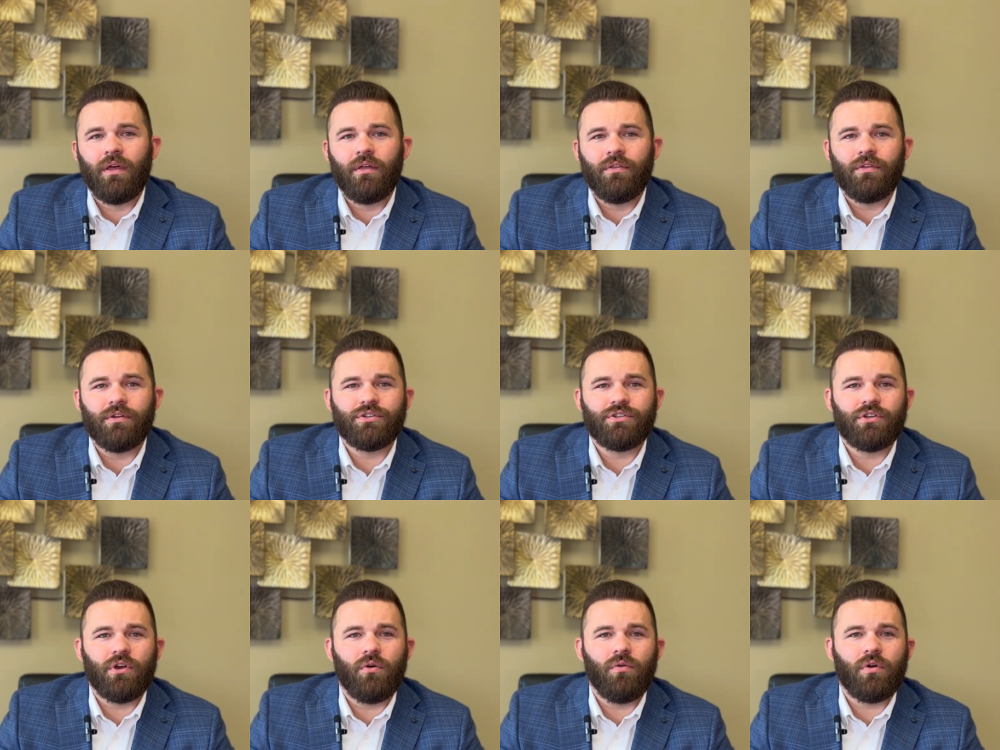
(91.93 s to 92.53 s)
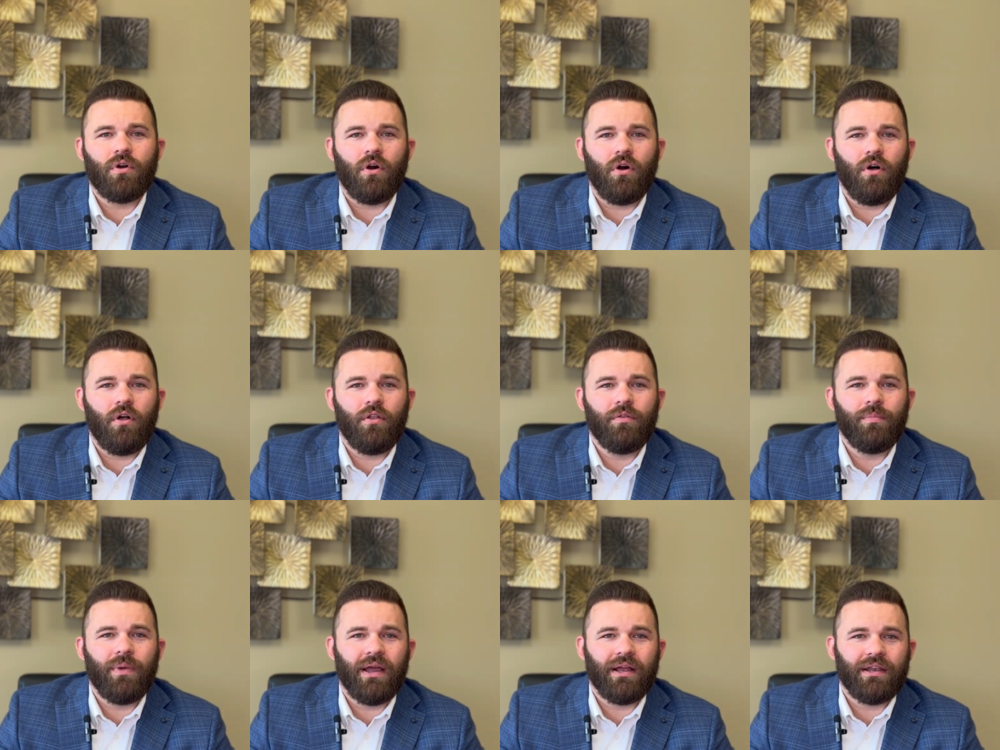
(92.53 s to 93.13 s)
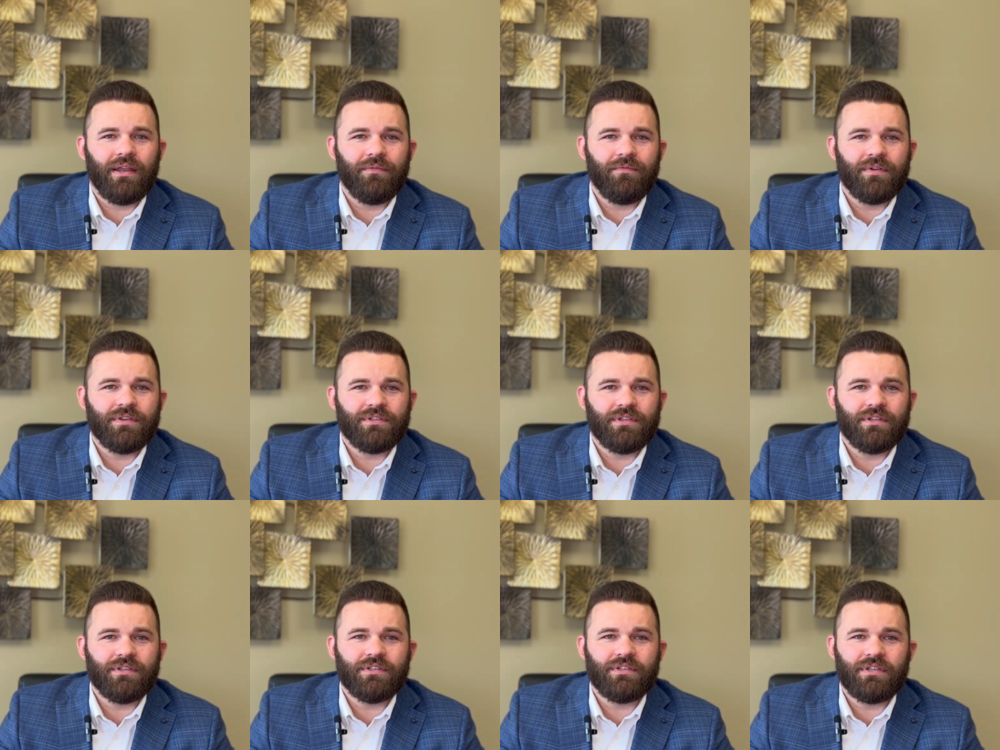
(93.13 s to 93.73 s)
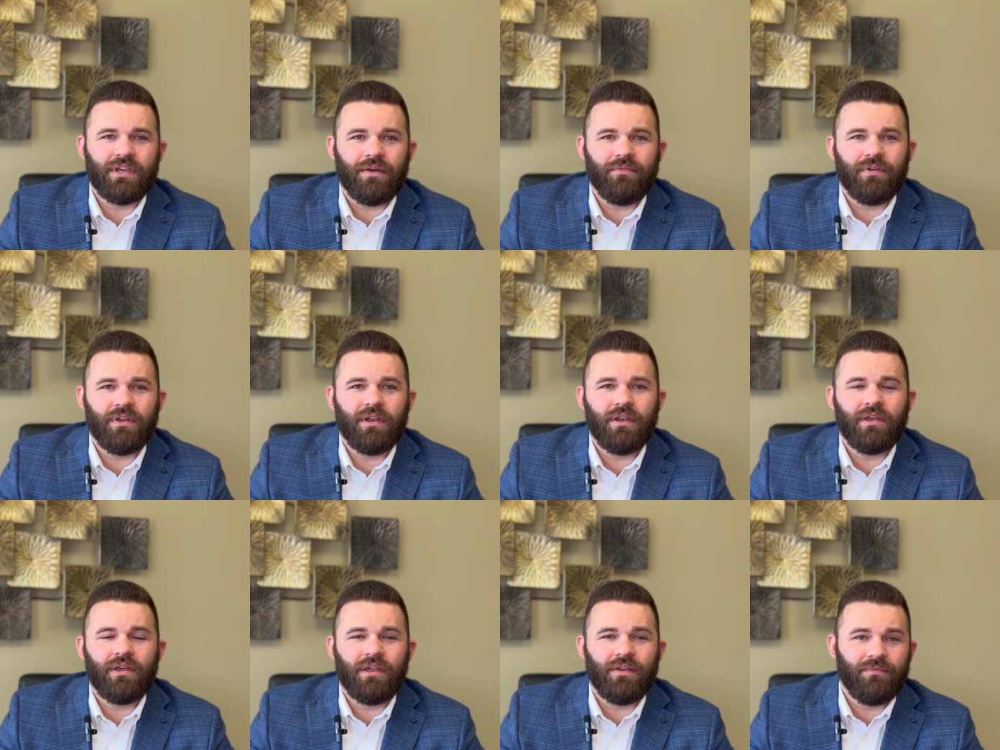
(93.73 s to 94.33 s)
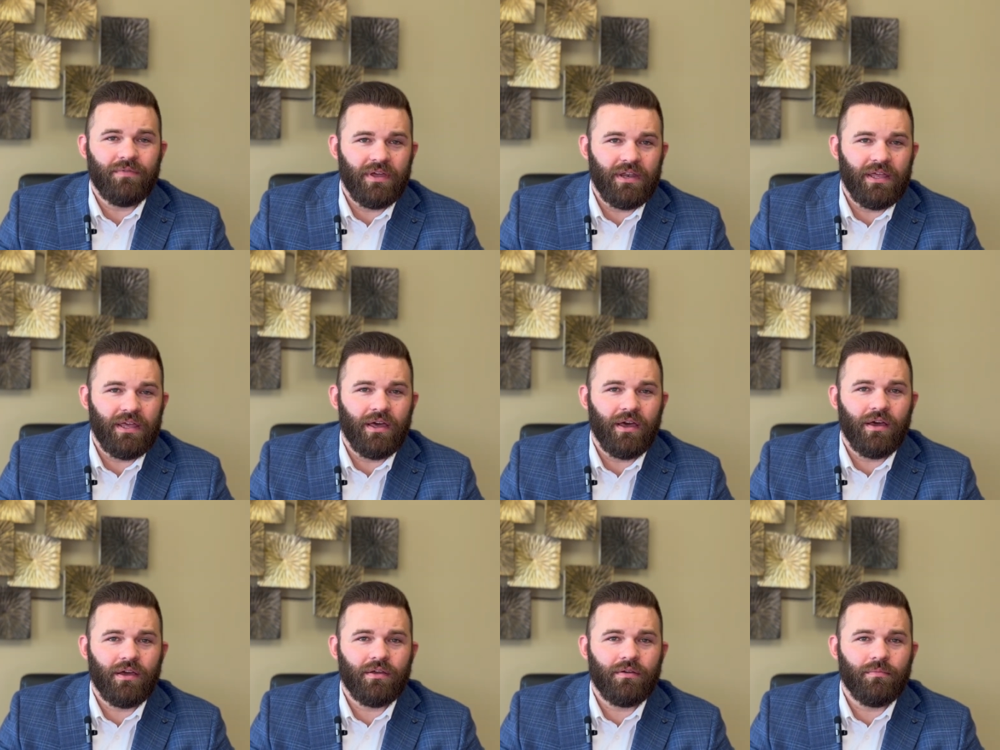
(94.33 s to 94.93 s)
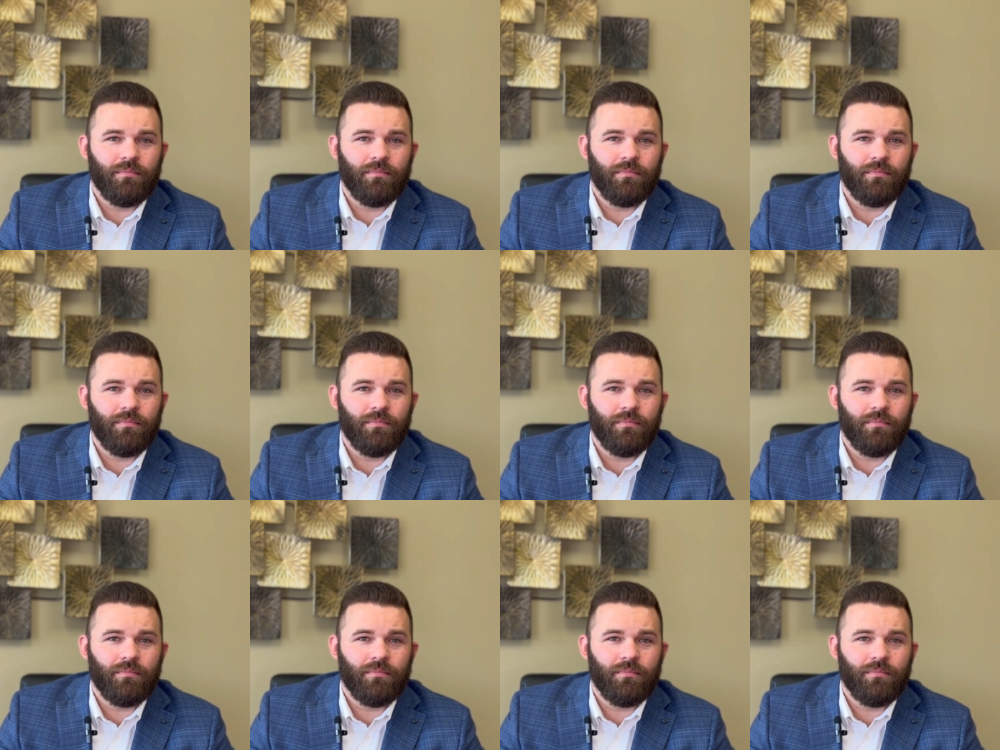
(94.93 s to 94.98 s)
The so-called Magnificent Seven, NVIDIA,